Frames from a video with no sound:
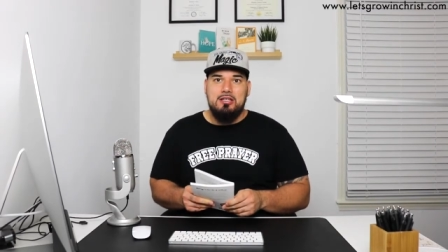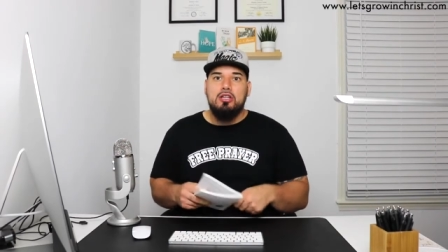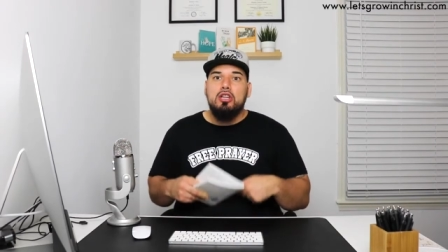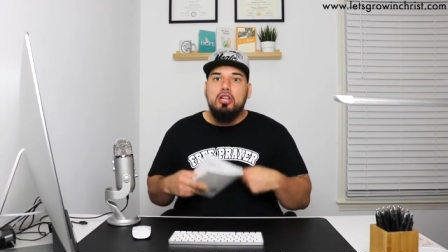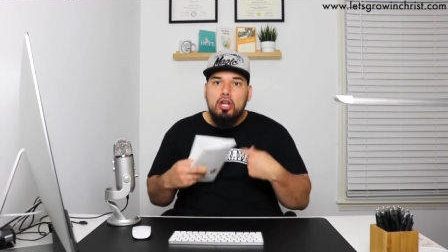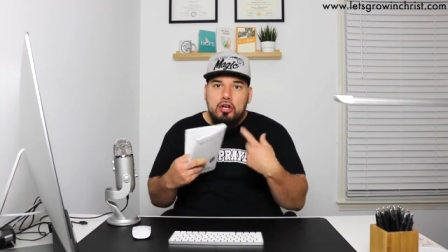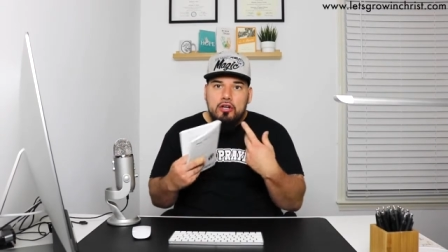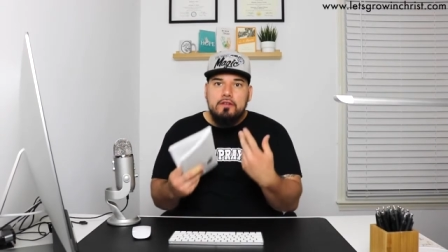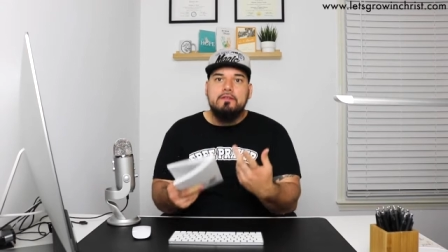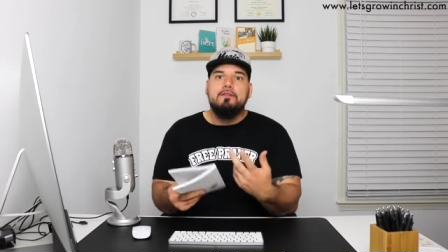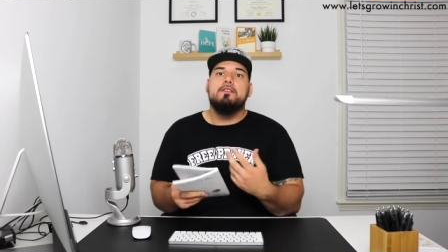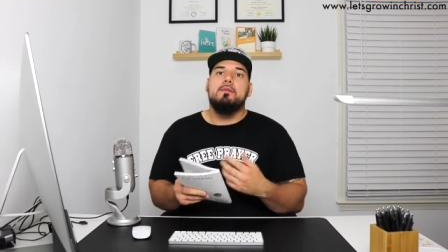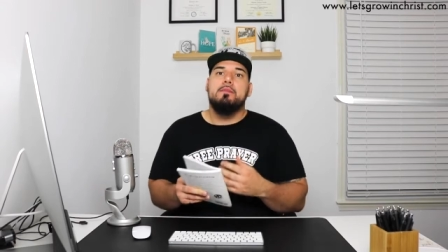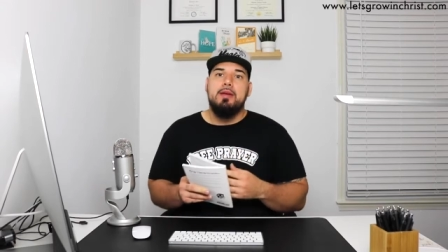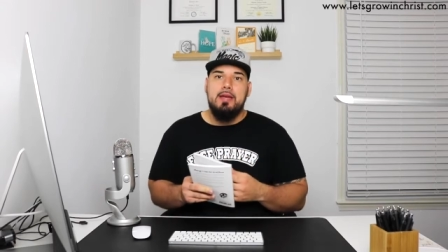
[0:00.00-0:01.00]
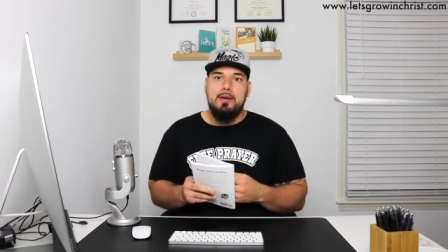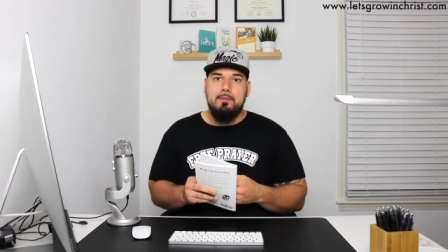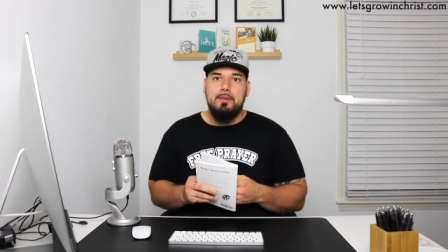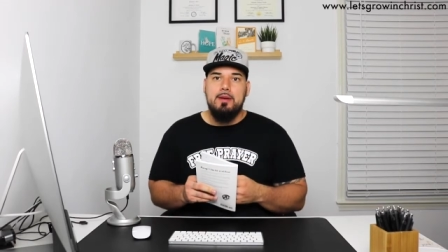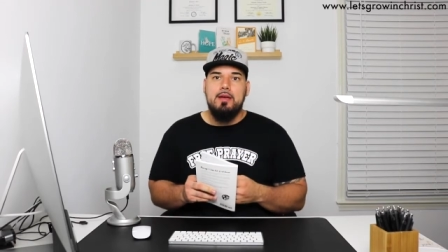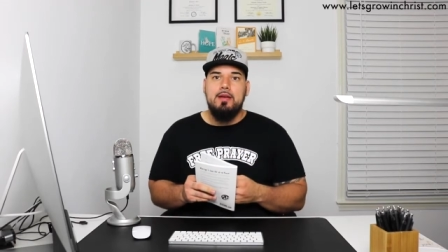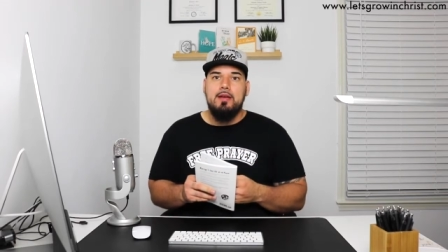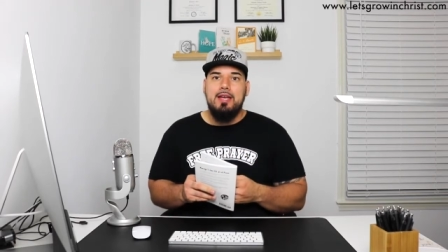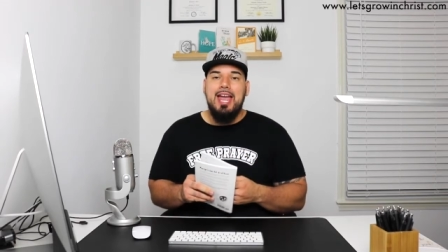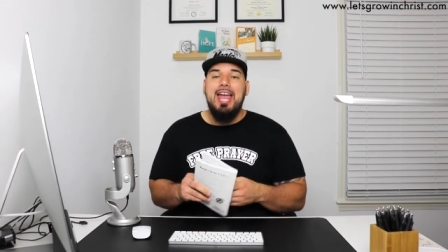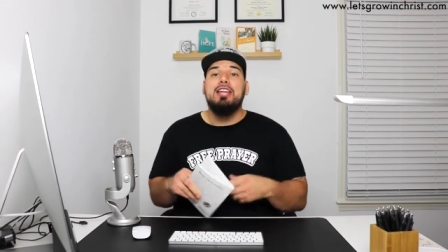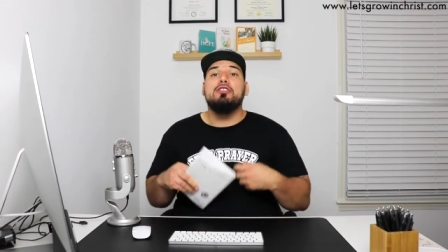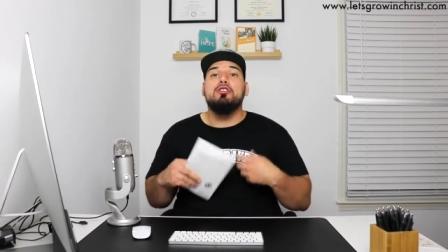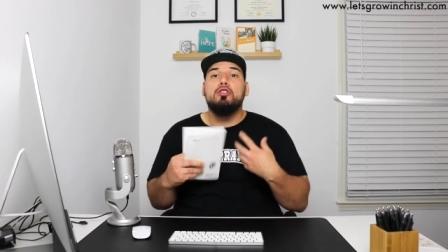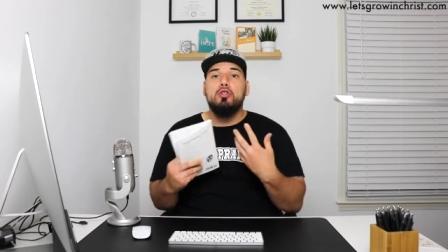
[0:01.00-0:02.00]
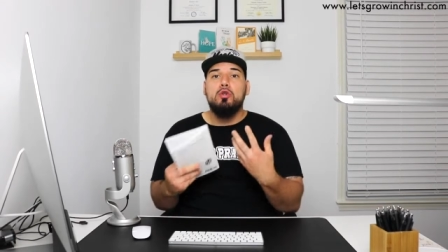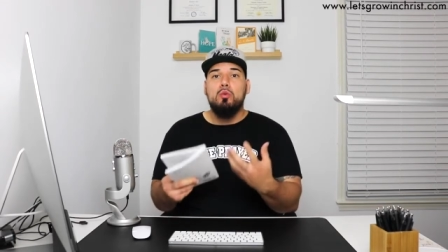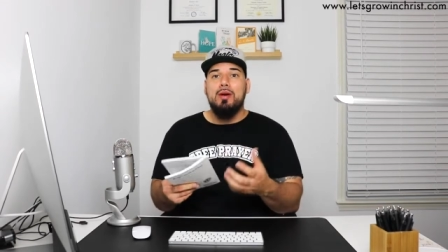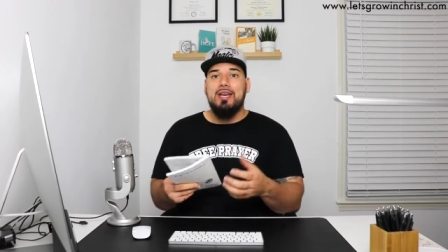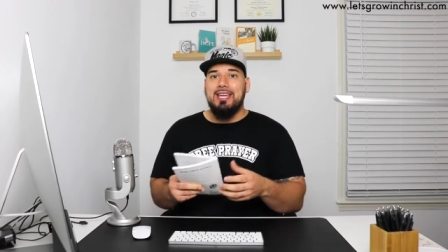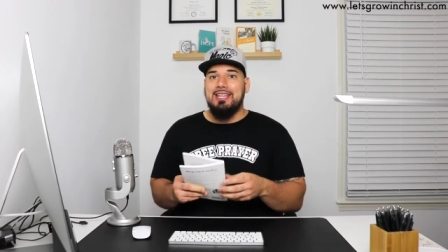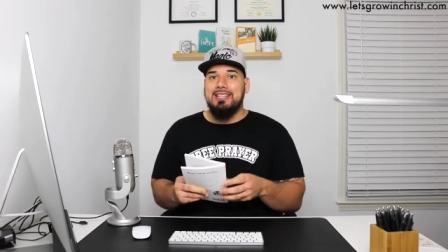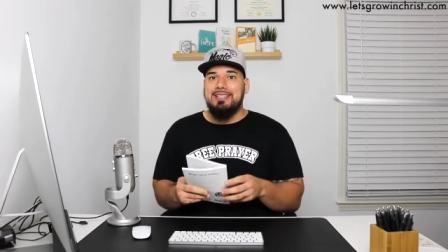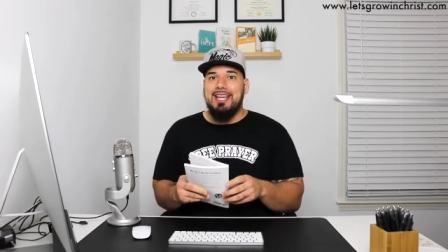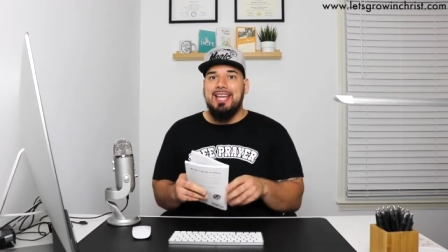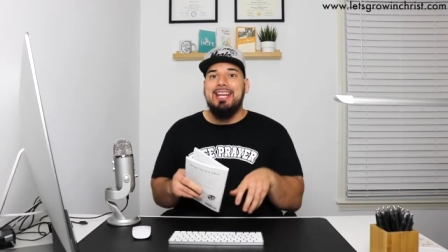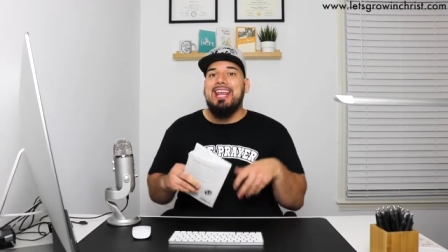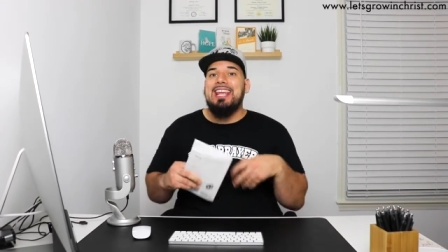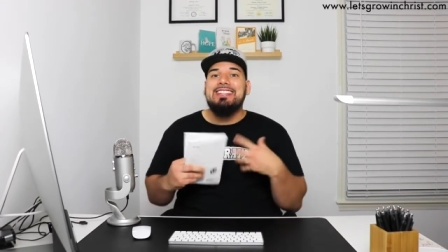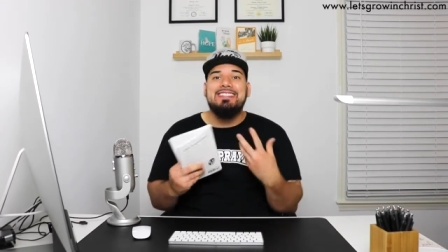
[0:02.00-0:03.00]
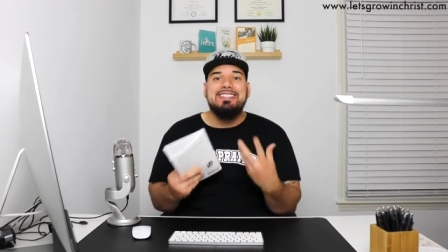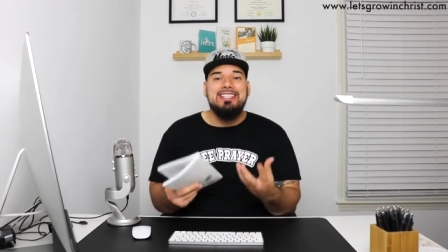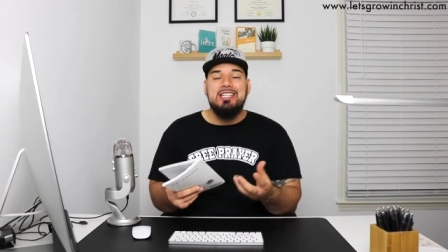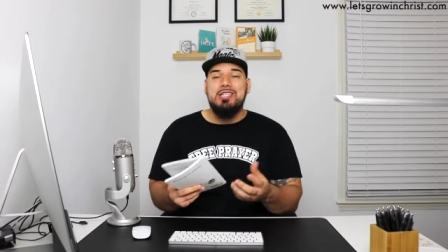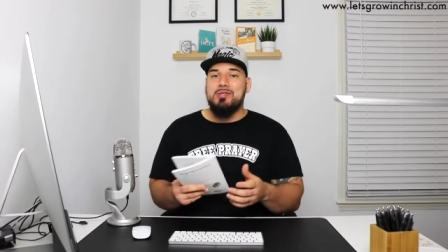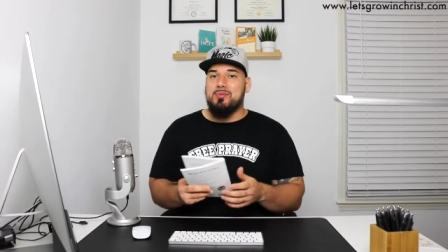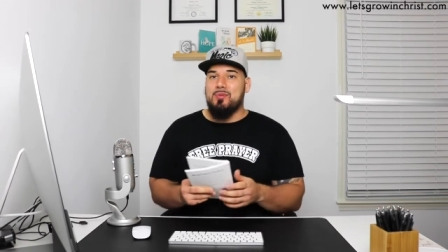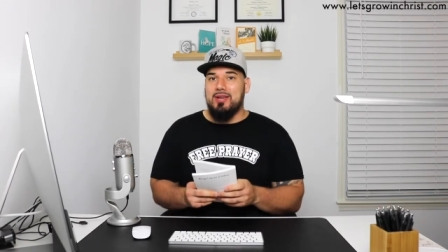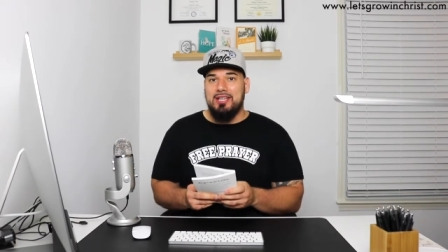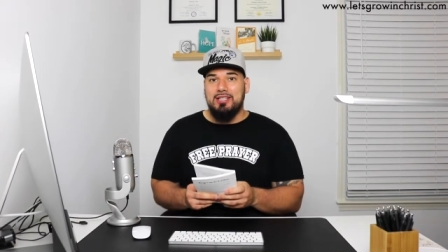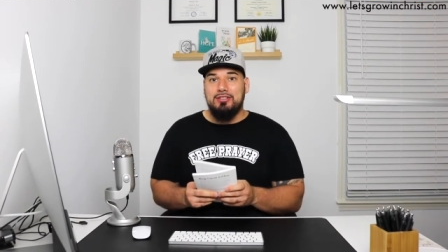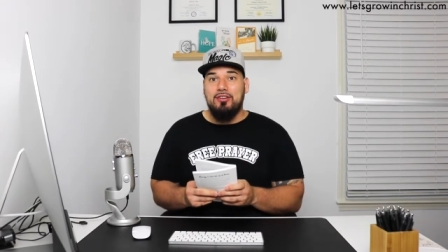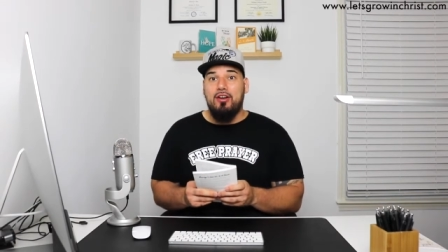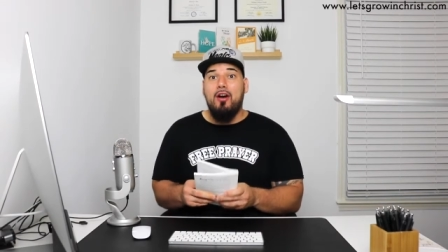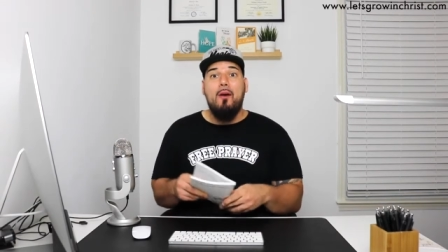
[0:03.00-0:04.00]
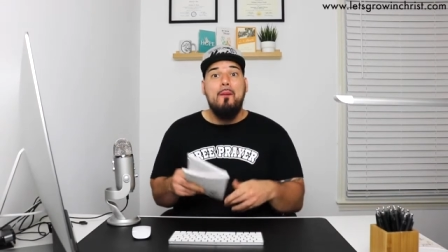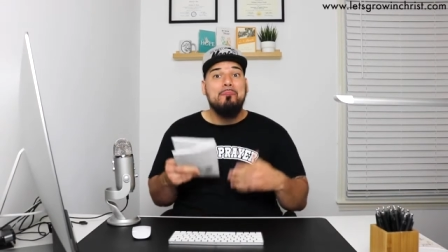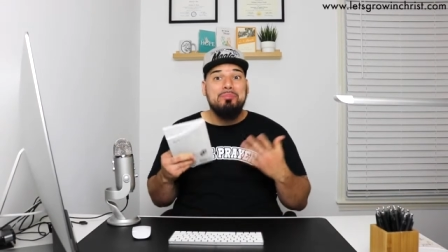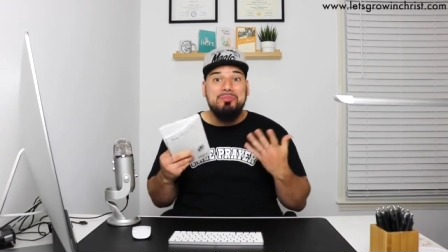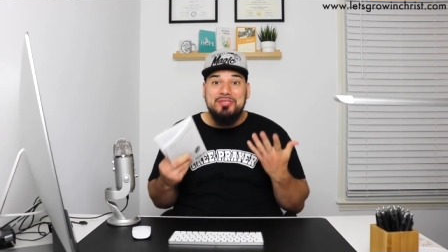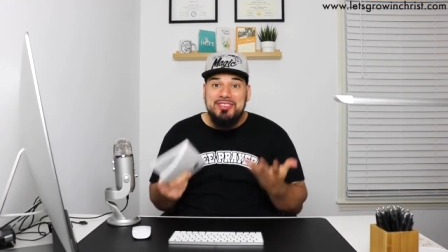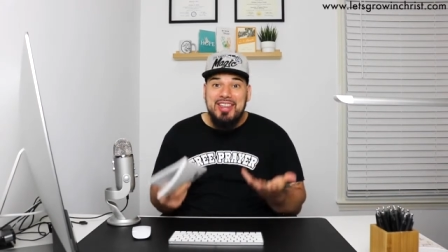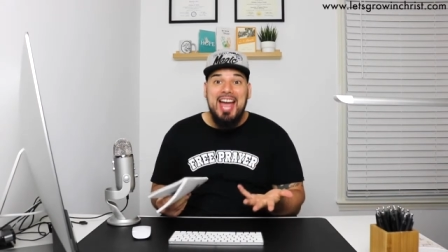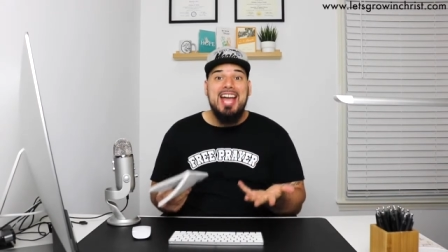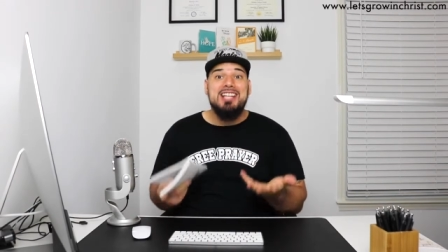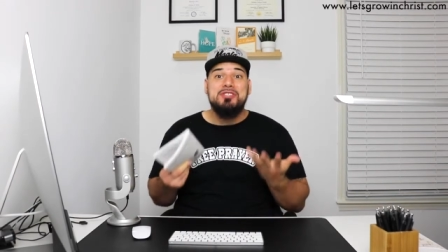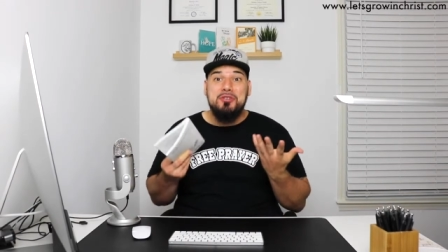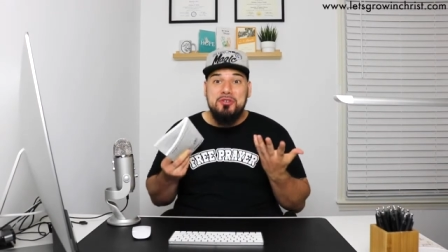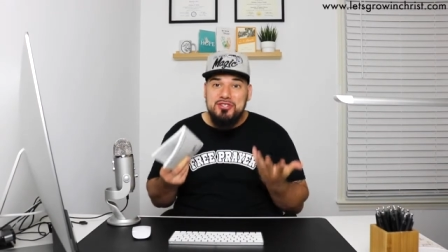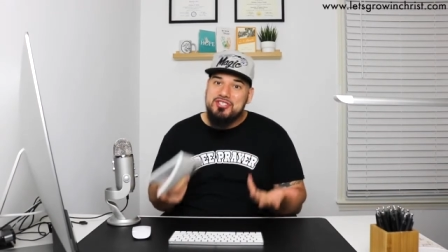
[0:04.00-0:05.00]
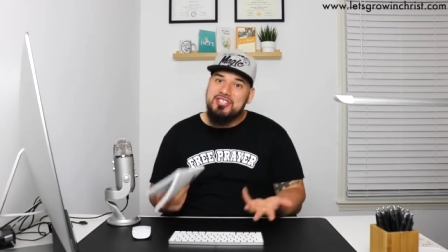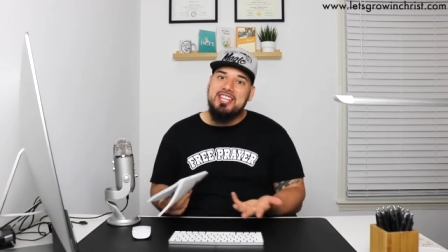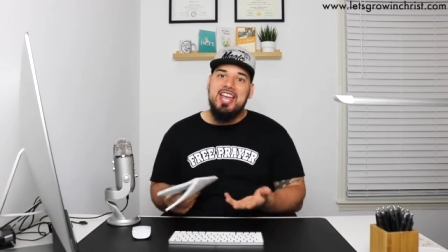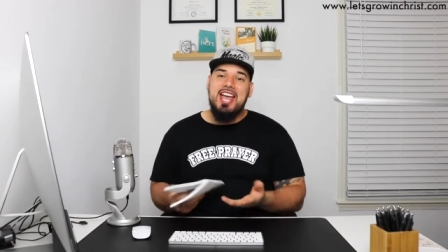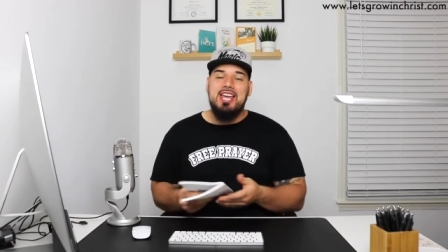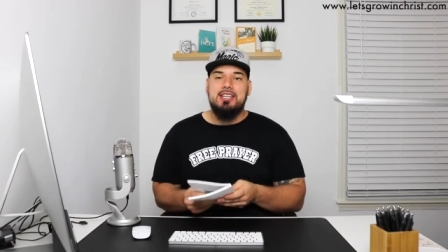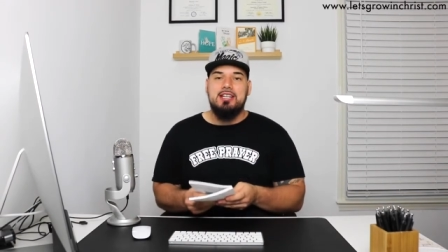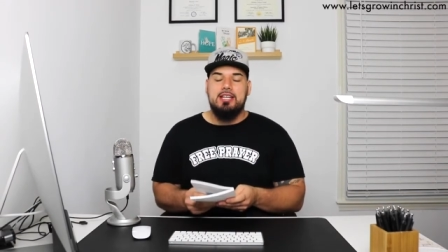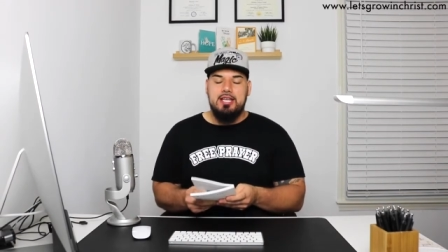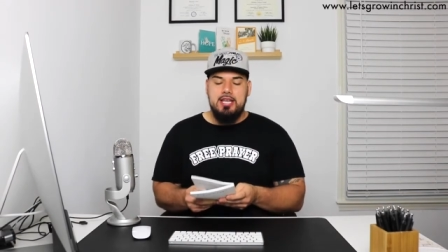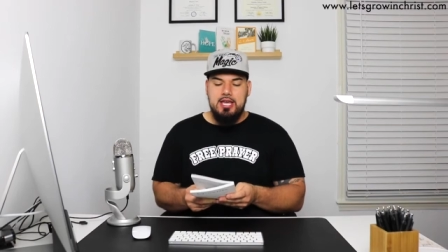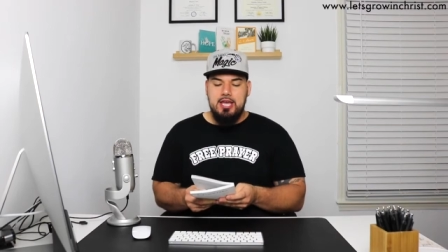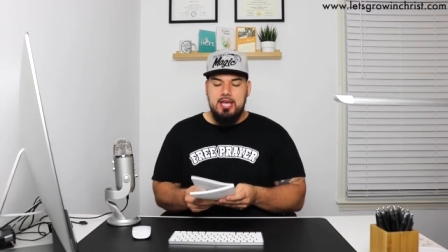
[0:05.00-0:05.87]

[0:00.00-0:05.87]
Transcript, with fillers: Learn from him and do what he did and teach what he taught. That's Christianity.